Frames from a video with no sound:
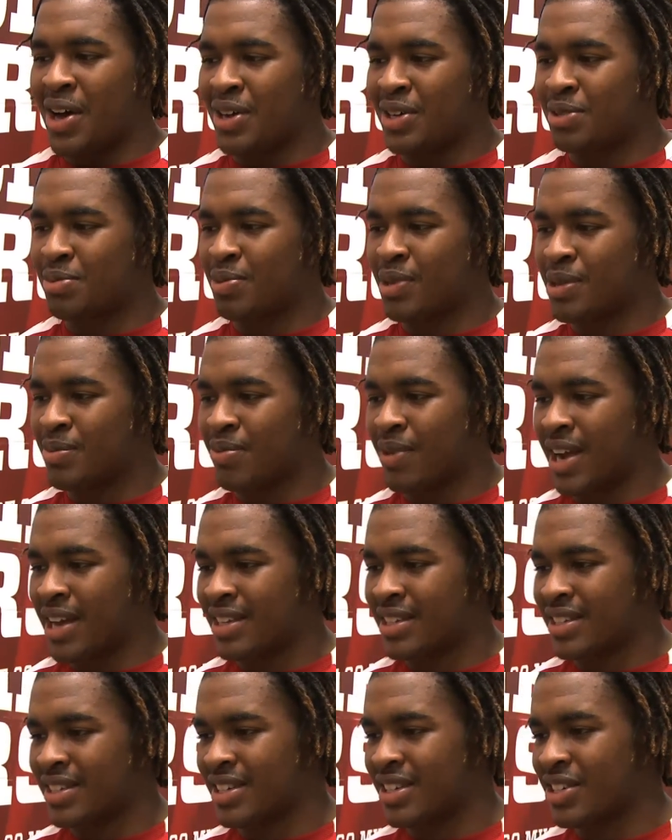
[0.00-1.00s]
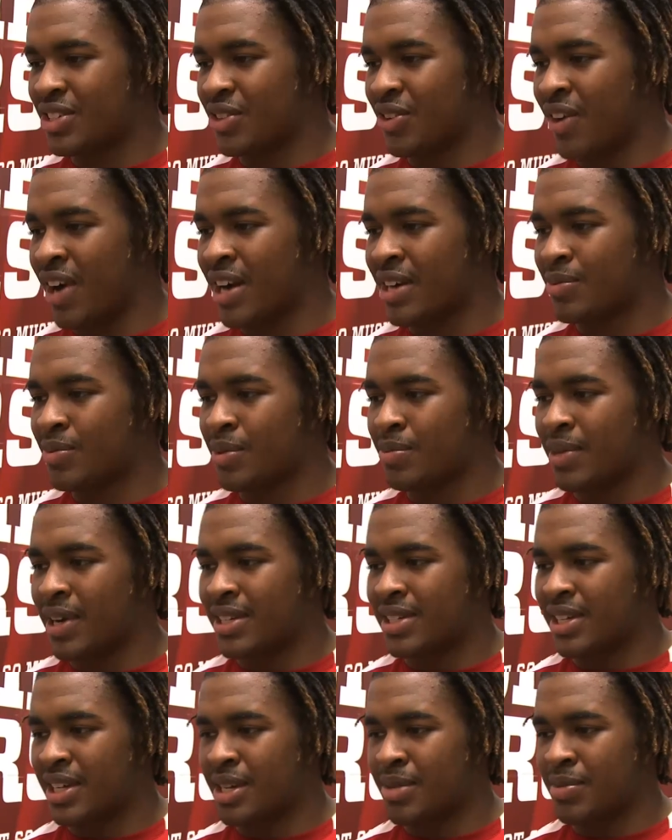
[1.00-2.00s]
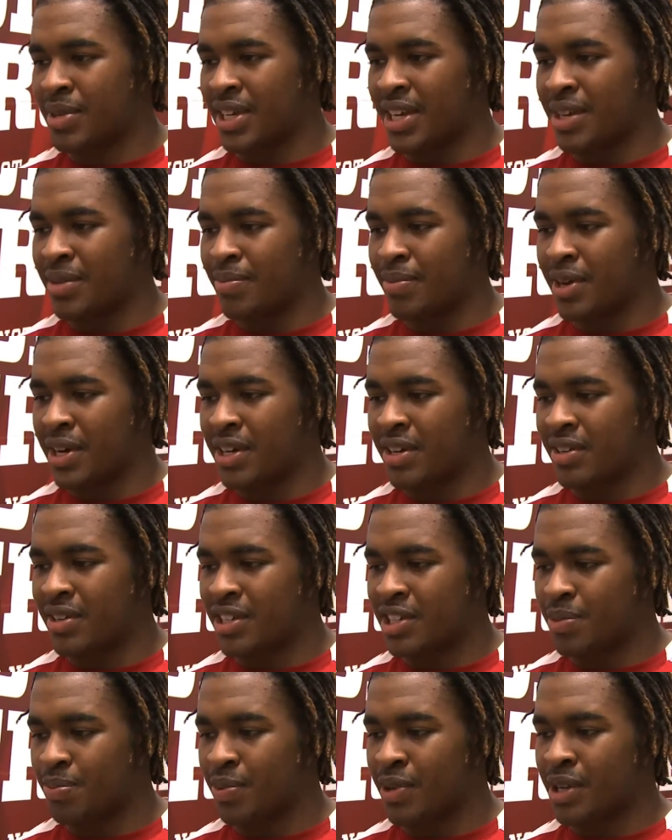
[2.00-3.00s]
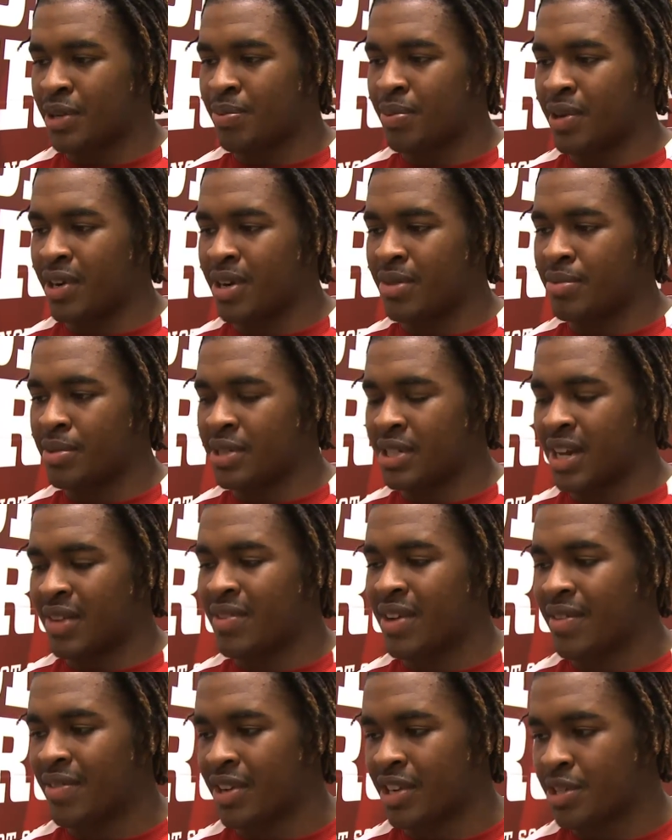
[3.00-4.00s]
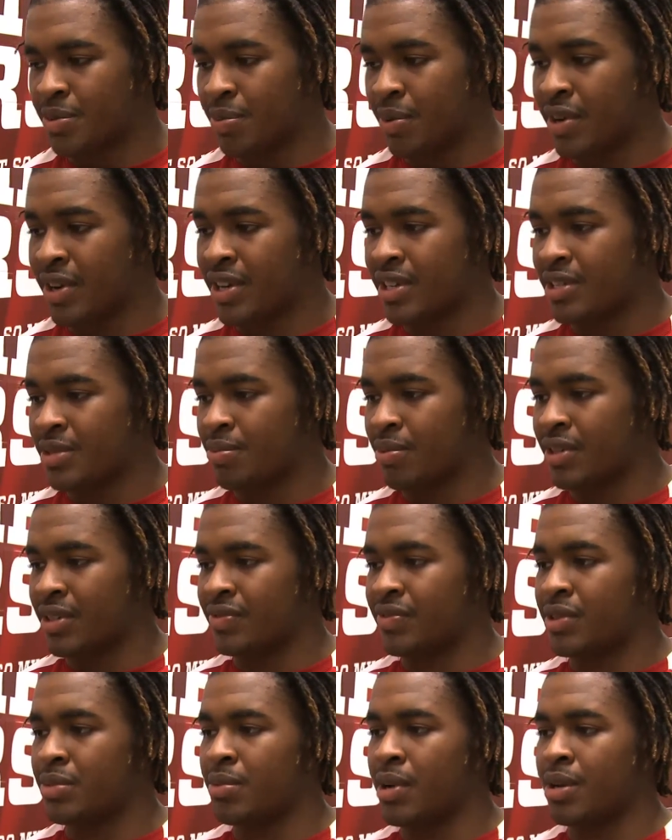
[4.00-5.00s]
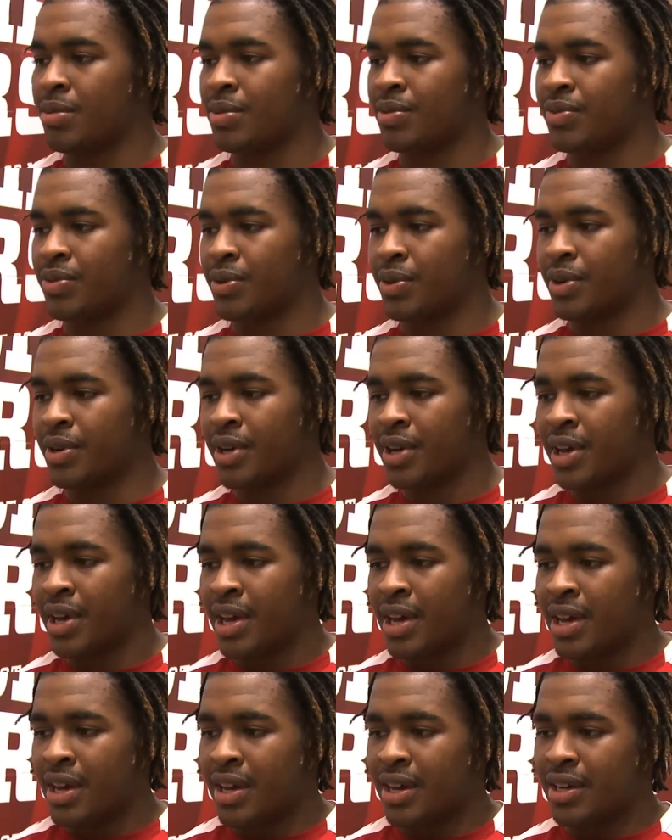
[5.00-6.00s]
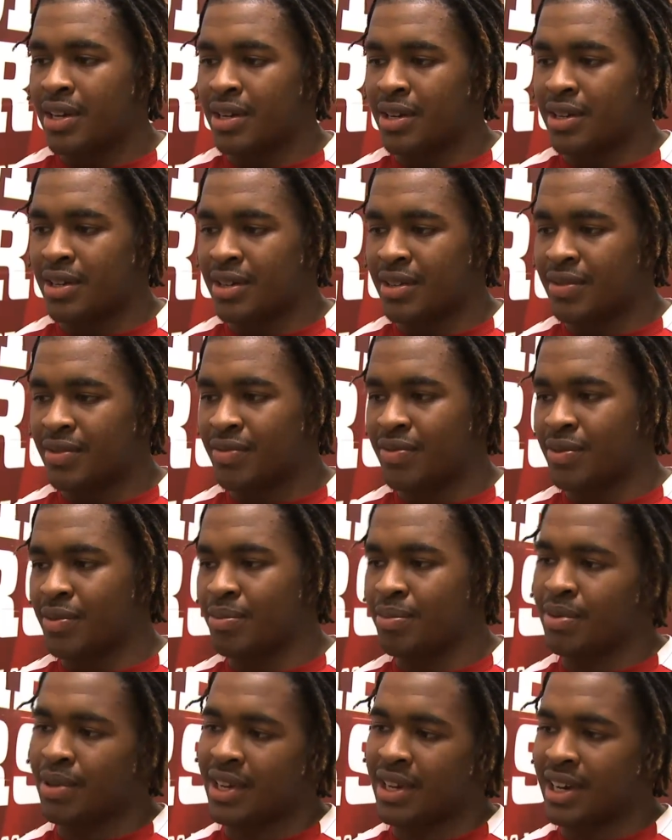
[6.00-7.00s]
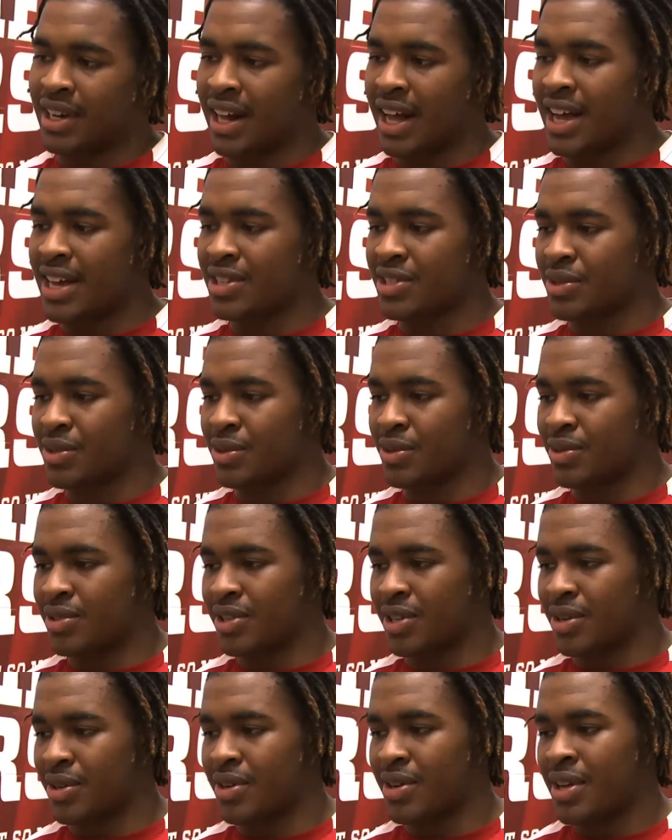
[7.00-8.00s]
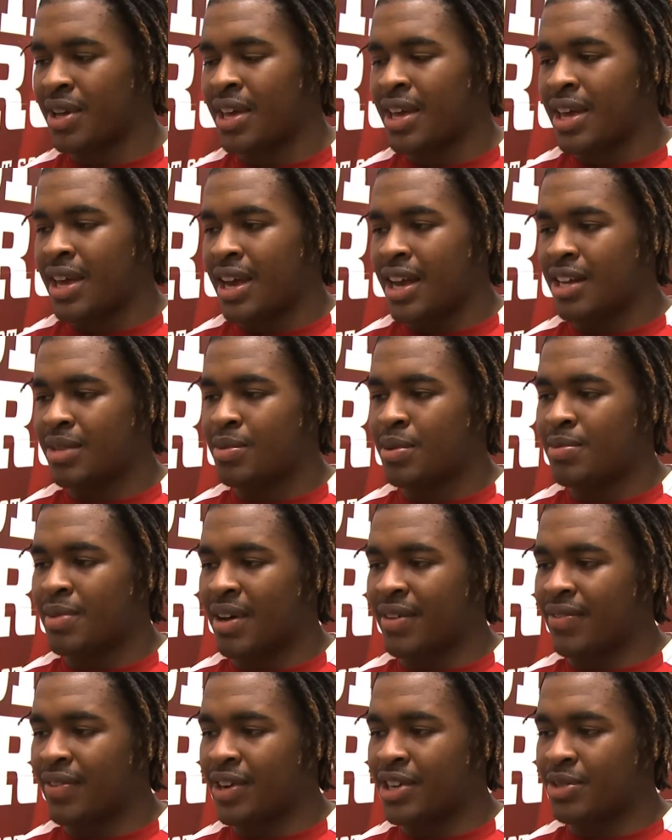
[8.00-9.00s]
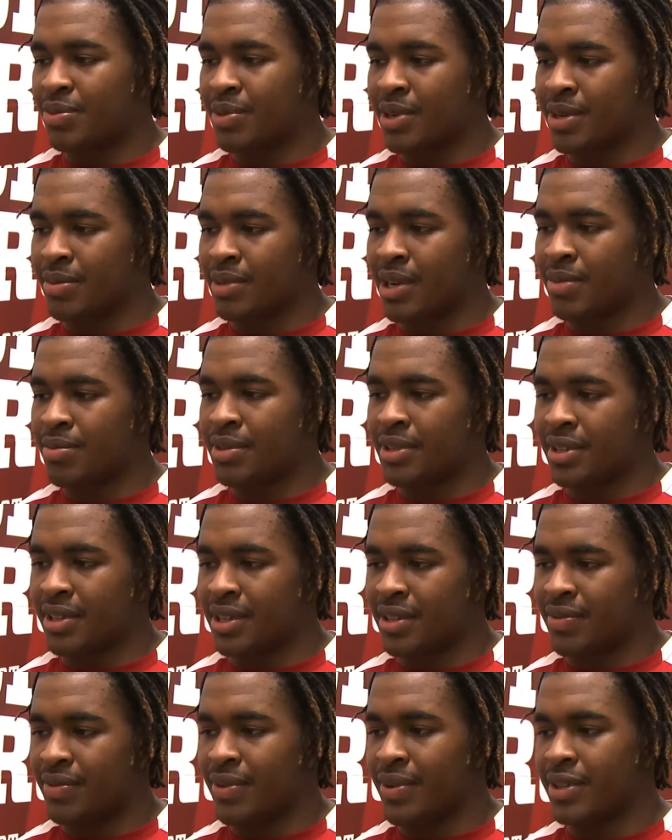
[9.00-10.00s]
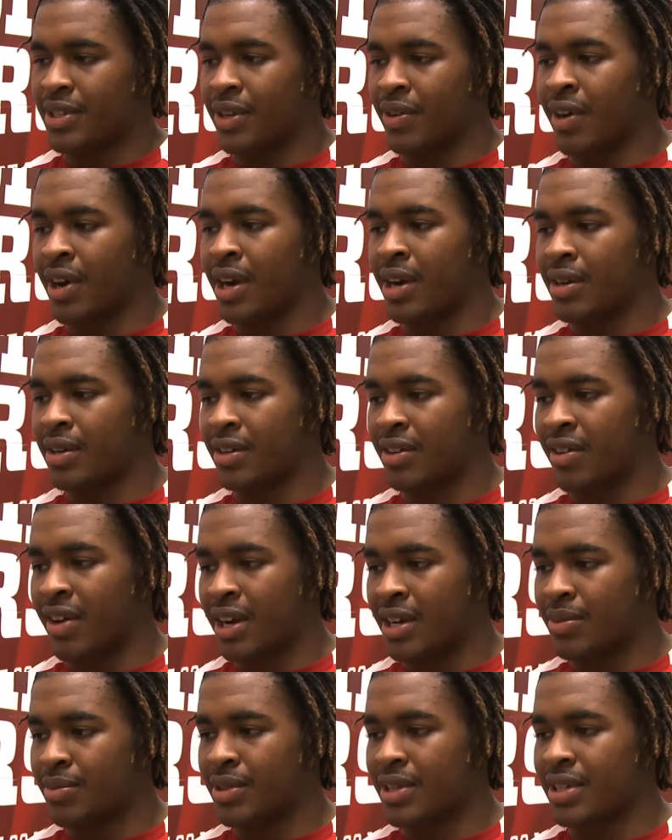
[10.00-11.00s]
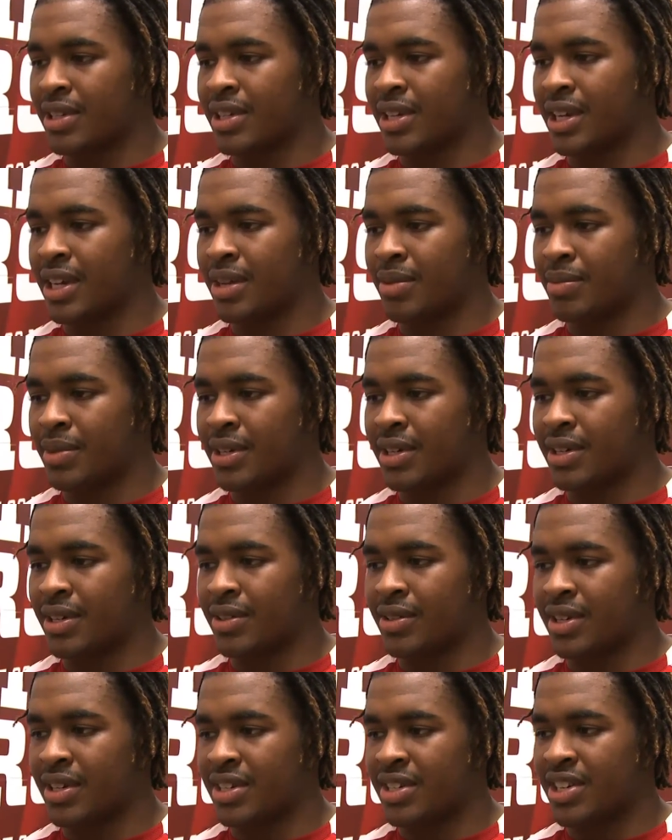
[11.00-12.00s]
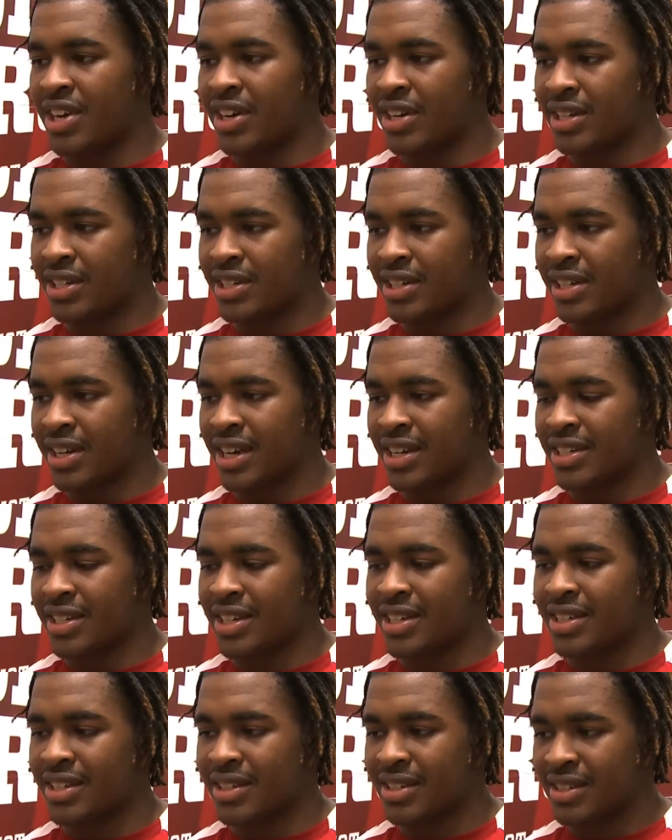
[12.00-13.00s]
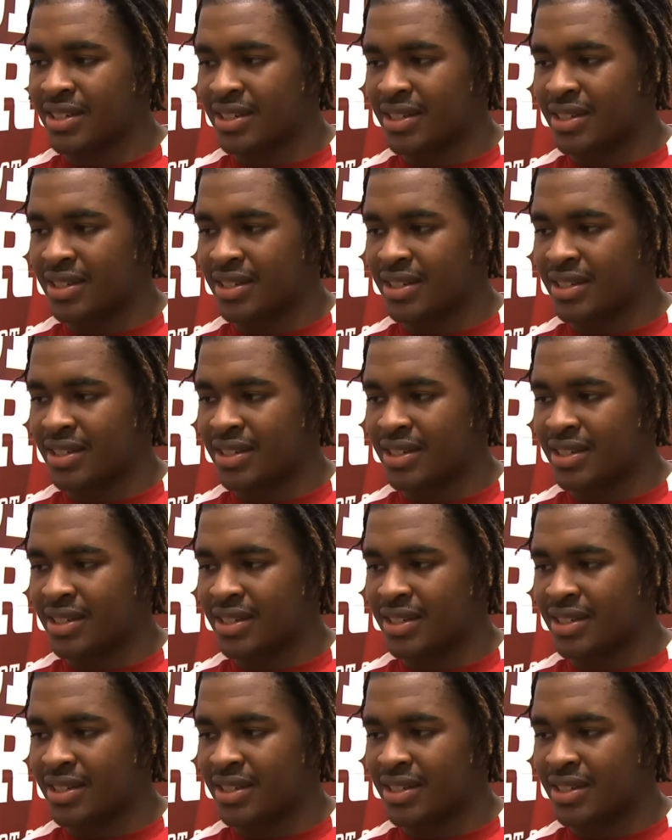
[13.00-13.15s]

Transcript: Spring practice, just grinding with my team and getting better in the spring period because I've never experienced spring football before from playing in high school. So it'll be my first spring, but I'm really looking forward to grinding with the team on this journey to next season.